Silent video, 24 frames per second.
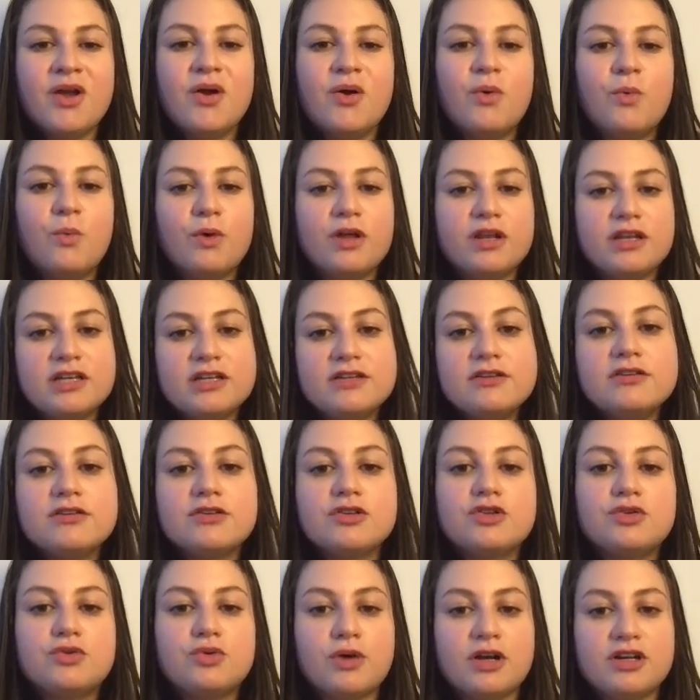we need
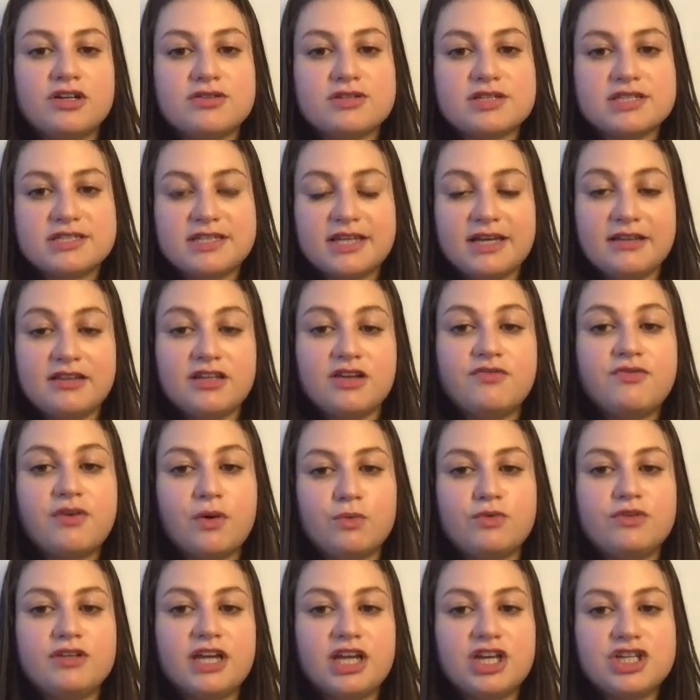to understand the
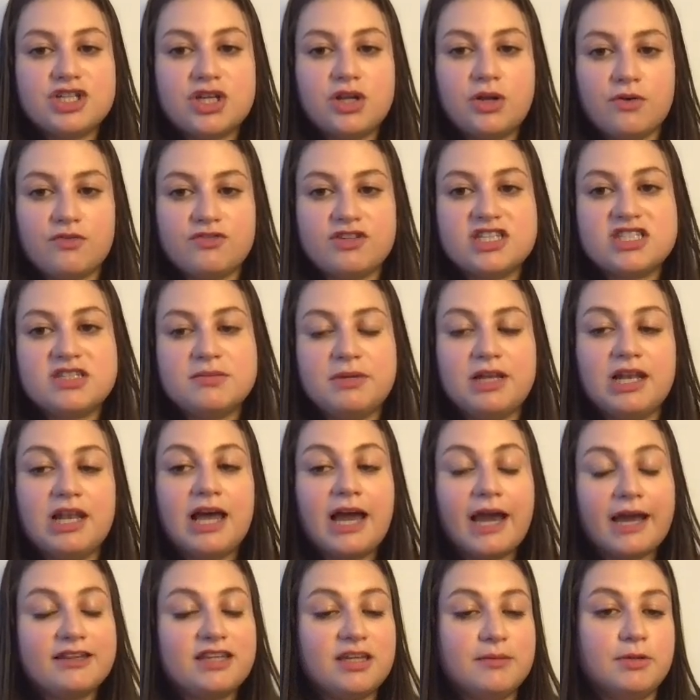foundation of the
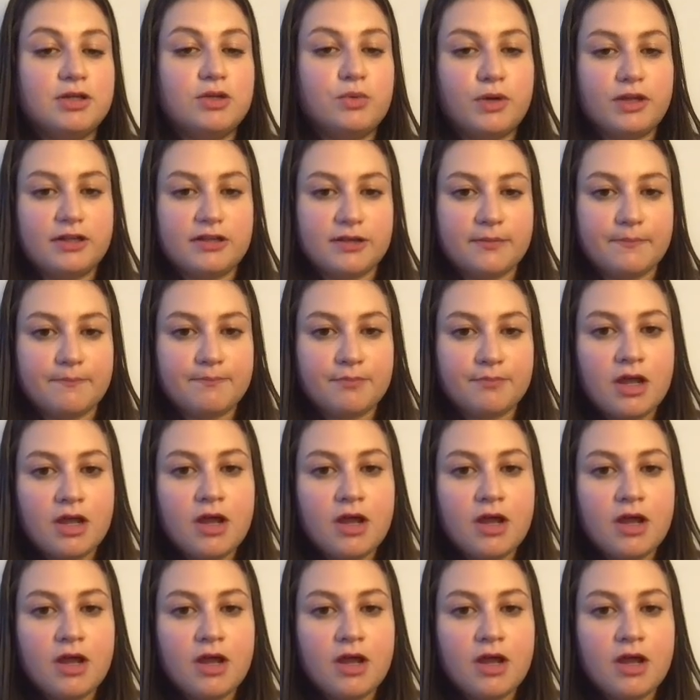similarity between them.